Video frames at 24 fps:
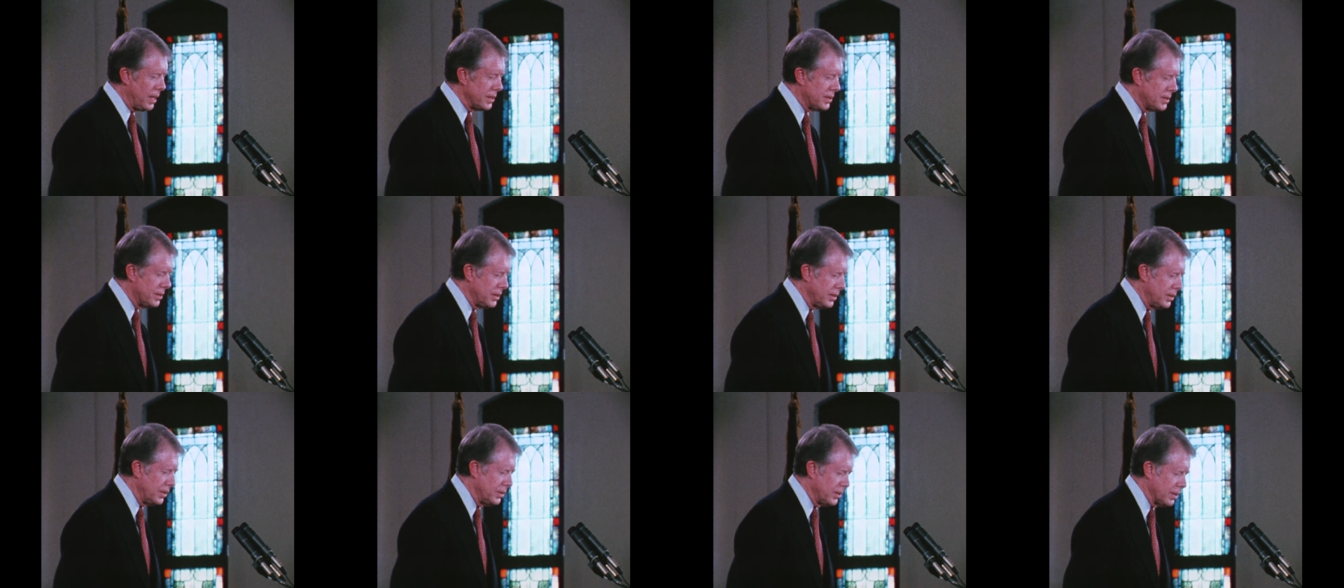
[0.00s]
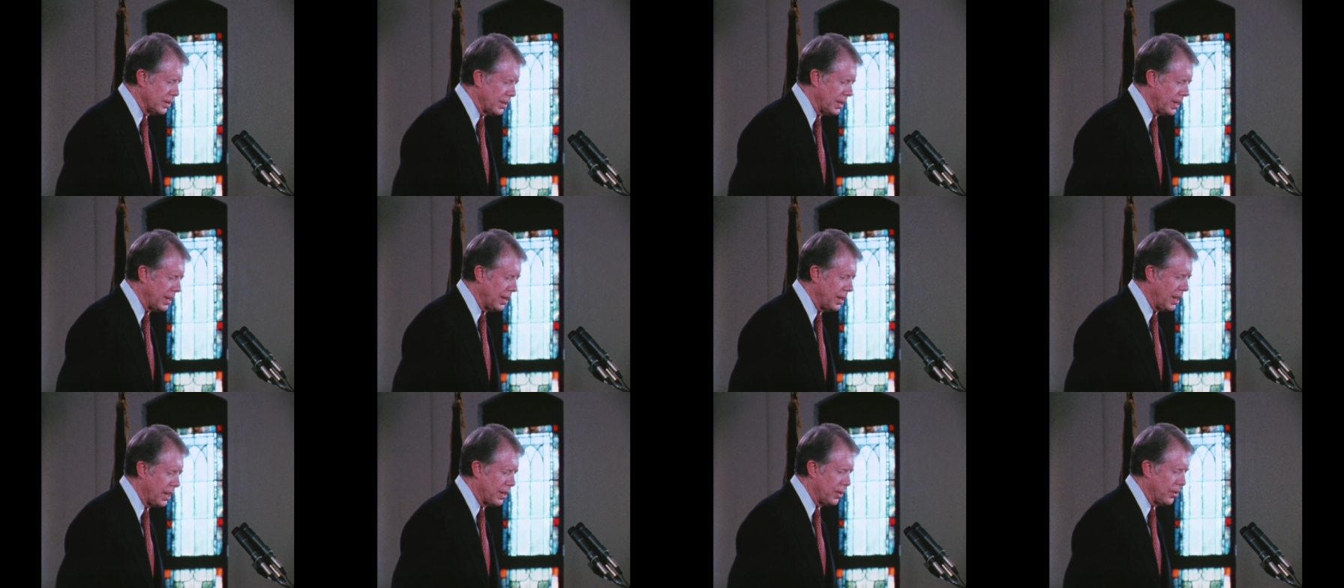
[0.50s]
pledge to you that
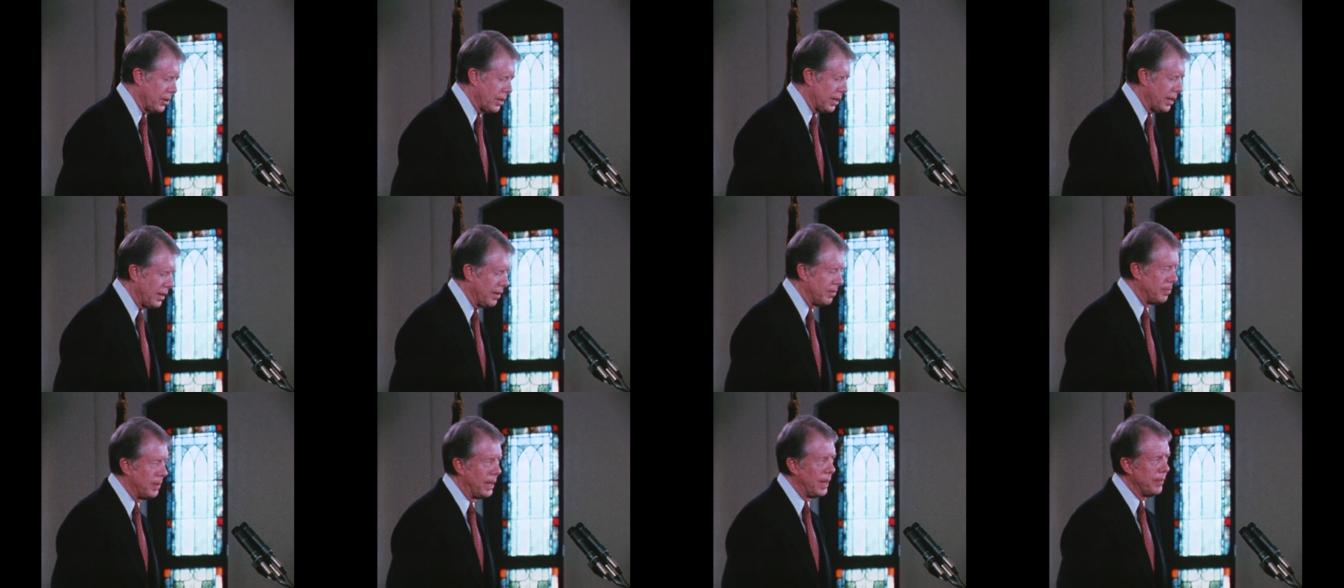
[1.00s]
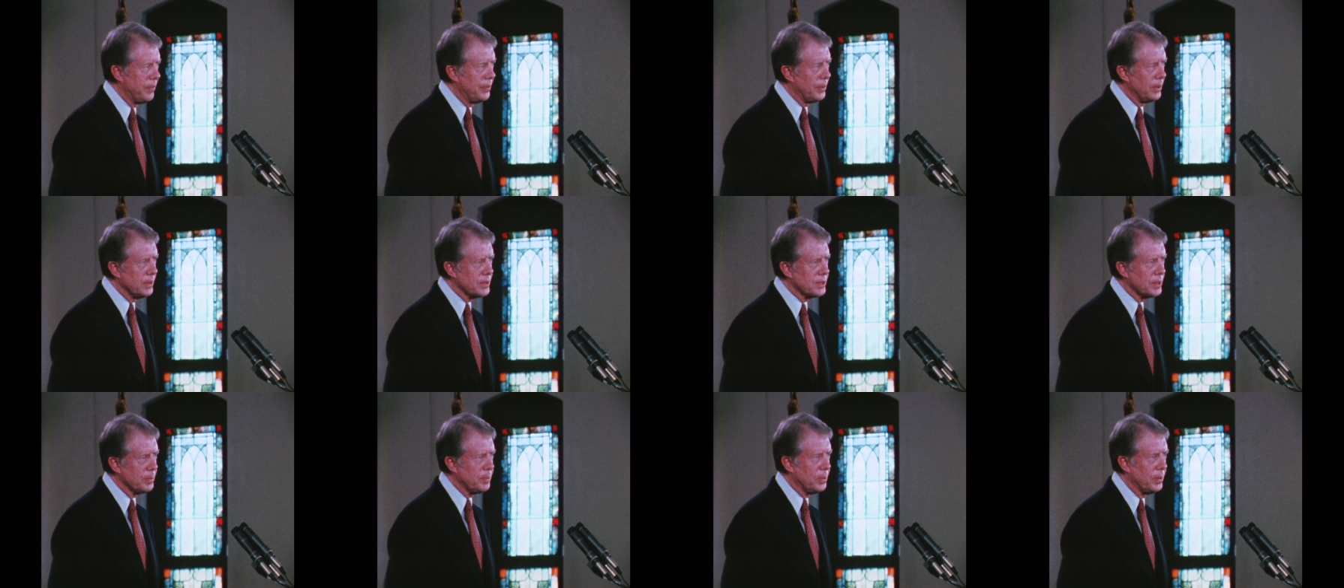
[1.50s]
they not only have my
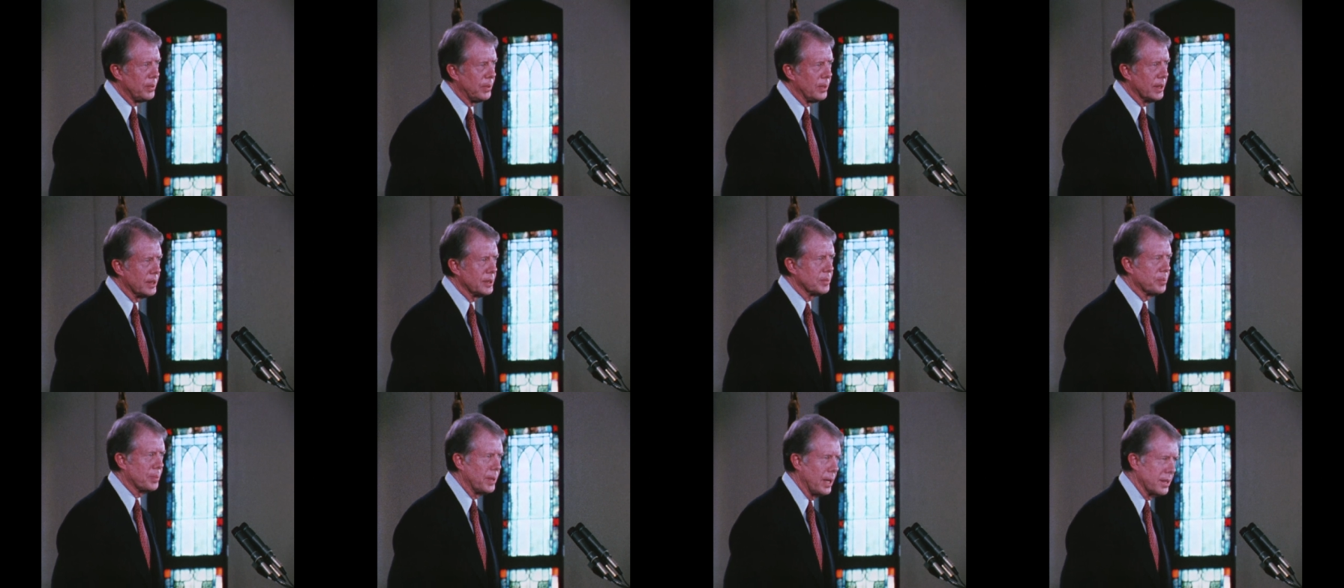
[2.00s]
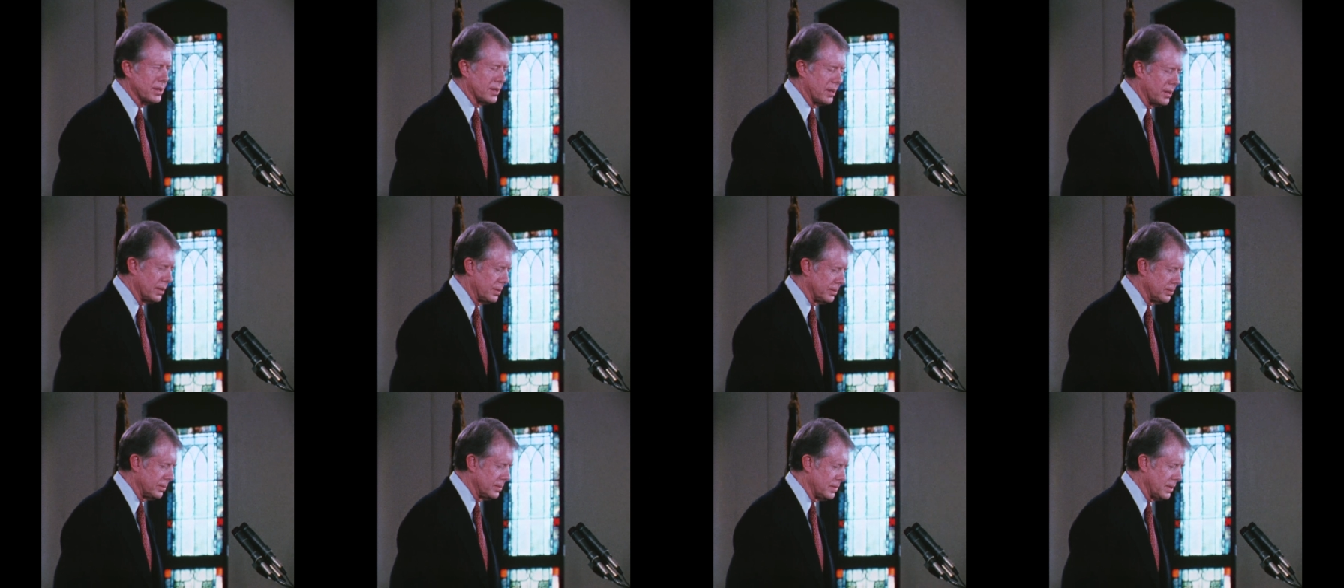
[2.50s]
full support as
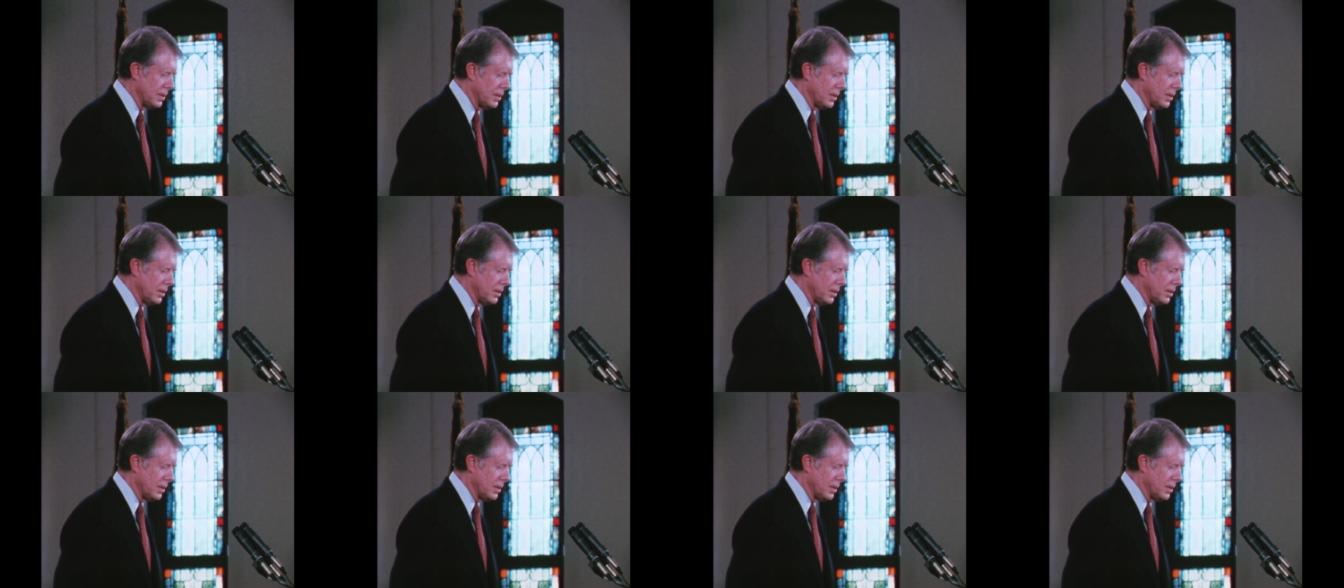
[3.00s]
president,